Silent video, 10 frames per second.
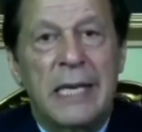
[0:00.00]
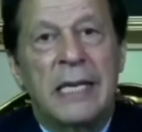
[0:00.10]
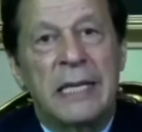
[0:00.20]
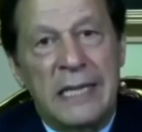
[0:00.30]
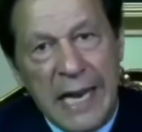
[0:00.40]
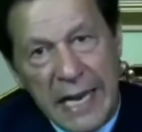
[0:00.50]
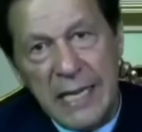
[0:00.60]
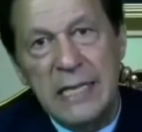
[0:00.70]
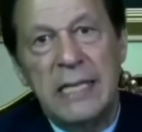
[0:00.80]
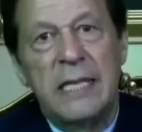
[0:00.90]
That in
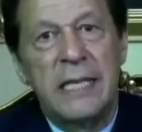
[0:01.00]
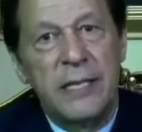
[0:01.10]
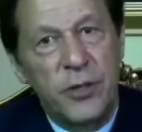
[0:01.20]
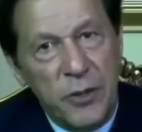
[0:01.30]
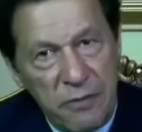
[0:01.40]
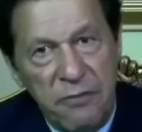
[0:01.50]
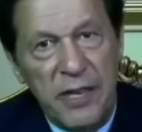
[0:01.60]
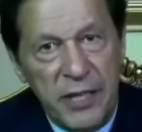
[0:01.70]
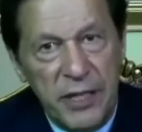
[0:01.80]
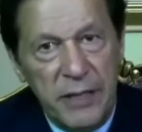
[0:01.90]
turn leads to
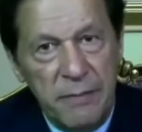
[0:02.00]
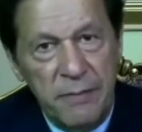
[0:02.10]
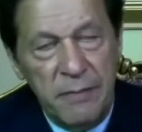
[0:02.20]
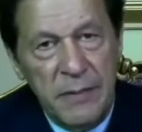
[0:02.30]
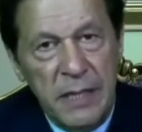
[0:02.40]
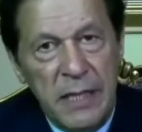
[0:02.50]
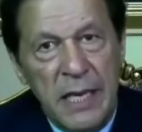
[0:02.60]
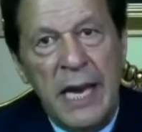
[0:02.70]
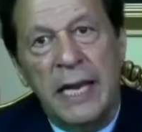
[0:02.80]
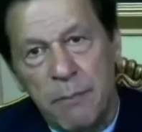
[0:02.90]
inflation
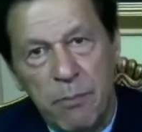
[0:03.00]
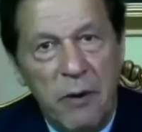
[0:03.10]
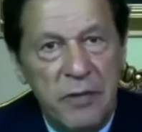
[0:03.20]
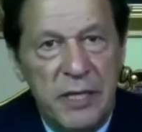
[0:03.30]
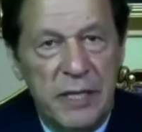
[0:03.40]
and poverty.